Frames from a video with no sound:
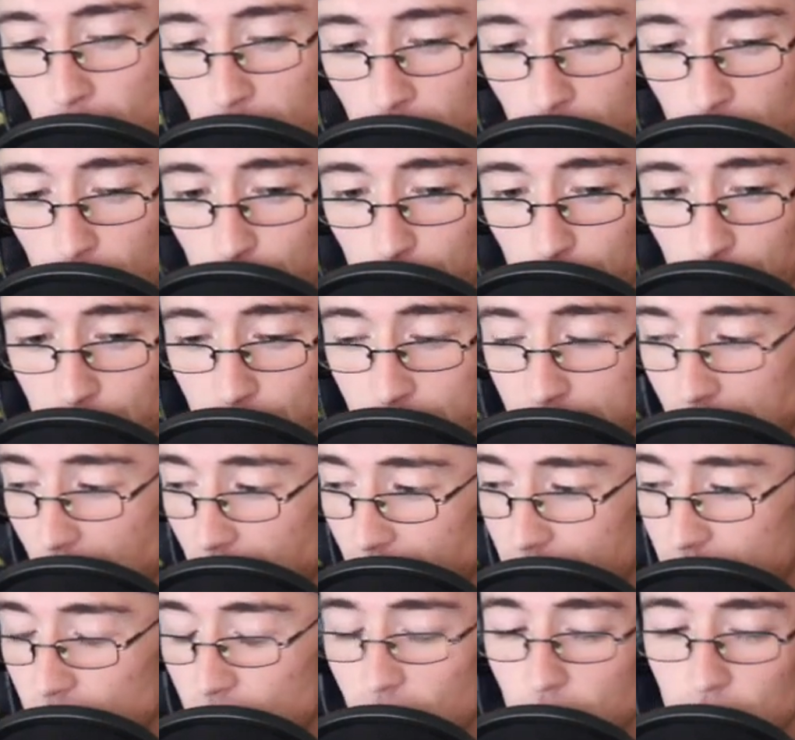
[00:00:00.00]
But
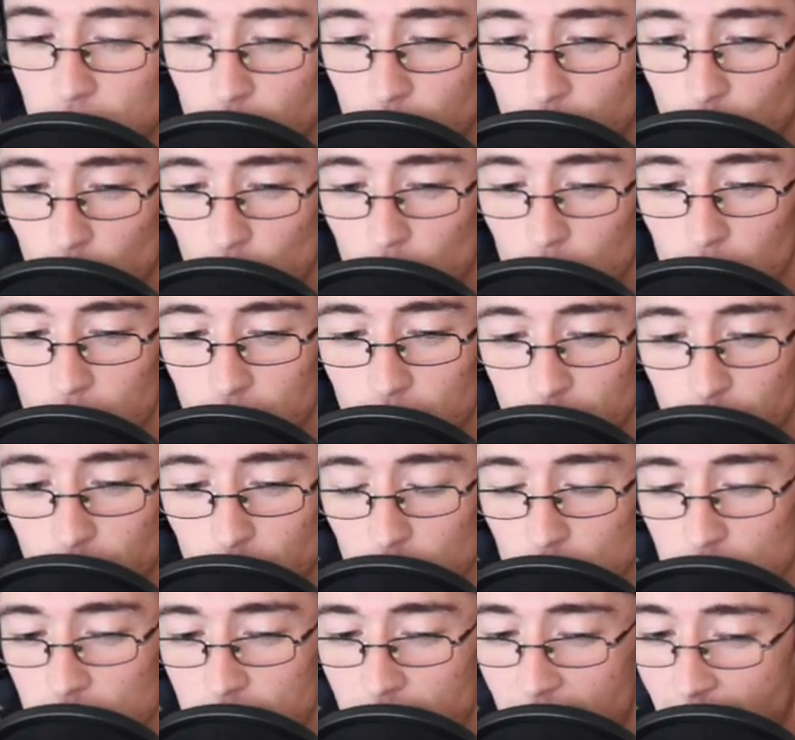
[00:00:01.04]
that is going to do it for the
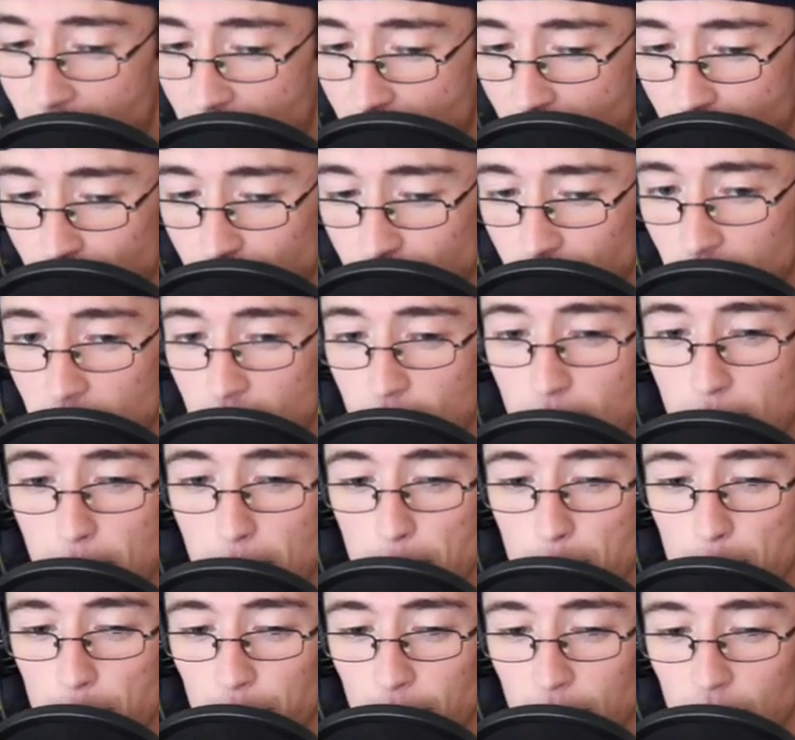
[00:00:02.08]
first half.
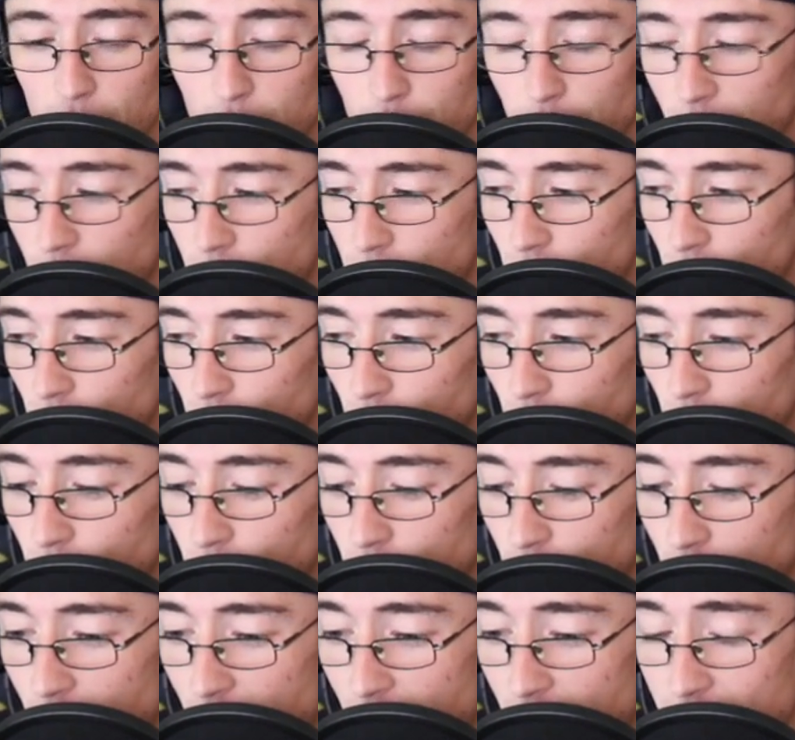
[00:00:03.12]
Make sure
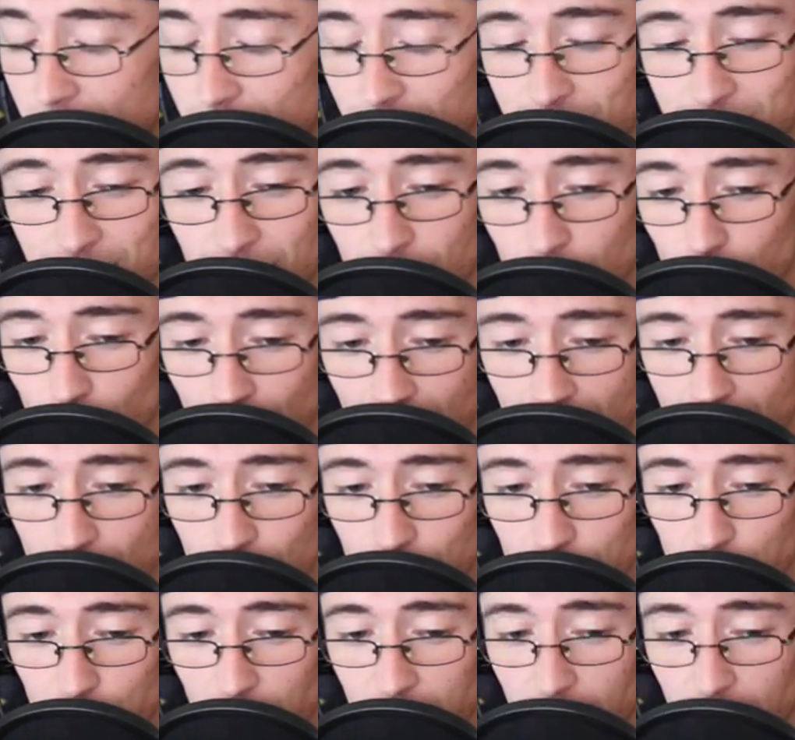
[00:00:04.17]
you guys stick
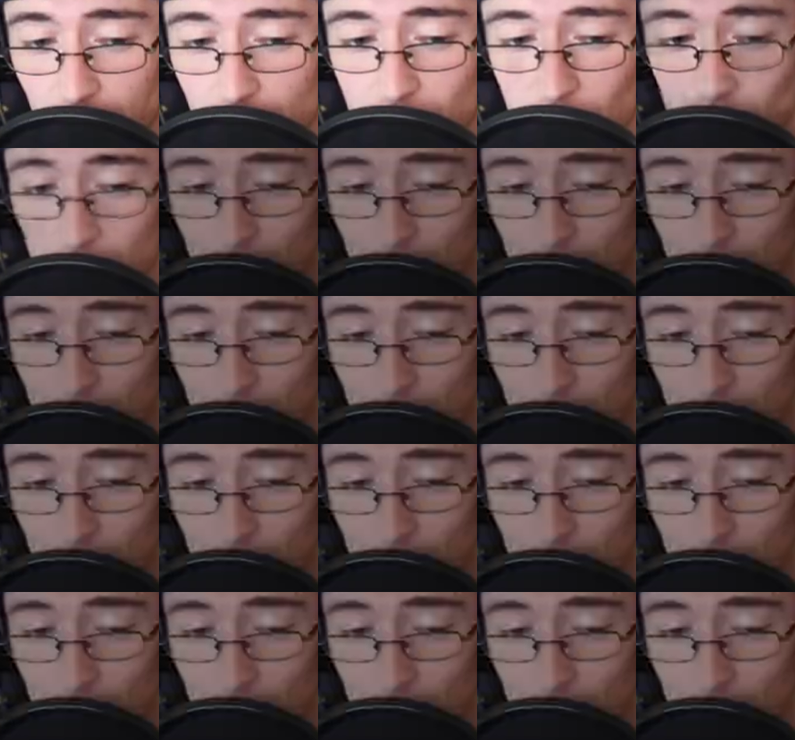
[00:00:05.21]
around, because